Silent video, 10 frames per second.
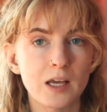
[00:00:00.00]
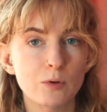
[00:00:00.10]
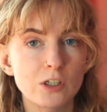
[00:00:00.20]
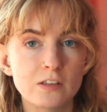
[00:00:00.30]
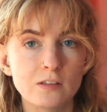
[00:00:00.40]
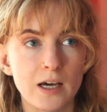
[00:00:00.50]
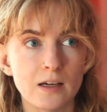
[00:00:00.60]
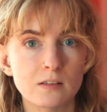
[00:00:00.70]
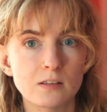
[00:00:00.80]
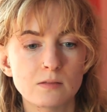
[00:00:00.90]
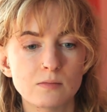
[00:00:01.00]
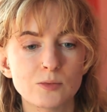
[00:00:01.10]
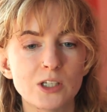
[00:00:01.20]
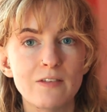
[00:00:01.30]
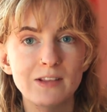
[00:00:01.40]
I'm gonna do that. I'm
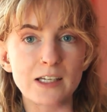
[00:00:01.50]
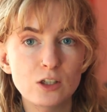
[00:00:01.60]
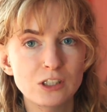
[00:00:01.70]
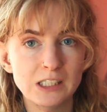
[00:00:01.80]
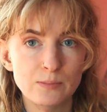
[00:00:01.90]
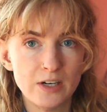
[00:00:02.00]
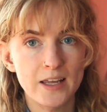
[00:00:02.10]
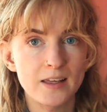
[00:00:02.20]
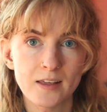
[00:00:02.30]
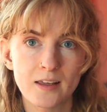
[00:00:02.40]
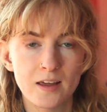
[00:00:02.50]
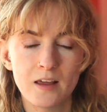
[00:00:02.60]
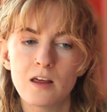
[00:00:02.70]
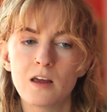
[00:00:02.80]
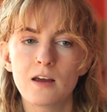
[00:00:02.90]
gonna have a little tea break,
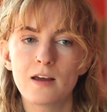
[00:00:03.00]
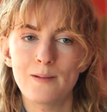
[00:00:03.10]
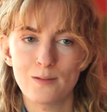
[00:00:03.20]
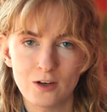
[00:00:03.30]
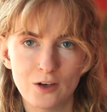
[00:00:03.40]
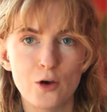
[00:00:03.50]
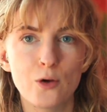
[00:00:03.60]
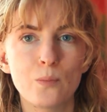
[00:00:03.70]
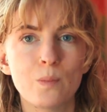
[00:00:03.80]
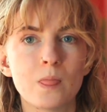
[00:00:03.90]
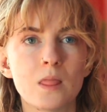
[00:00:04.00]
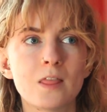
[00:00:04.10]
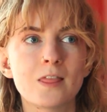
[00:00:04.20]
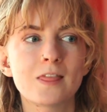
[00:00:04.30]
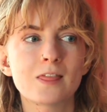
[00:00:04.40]
and I'm gonna go
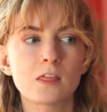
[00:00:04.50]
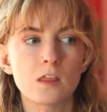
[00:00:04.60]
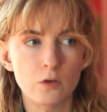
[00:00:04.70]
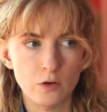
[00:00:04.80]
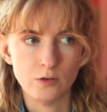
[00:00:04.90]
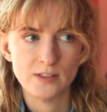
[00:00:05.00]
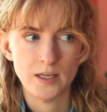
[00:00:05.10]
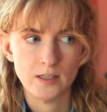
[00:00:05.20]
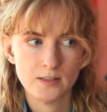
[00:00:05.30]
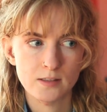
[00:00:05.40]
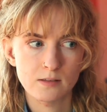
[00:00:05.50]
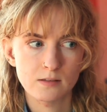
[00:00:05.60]
do those things,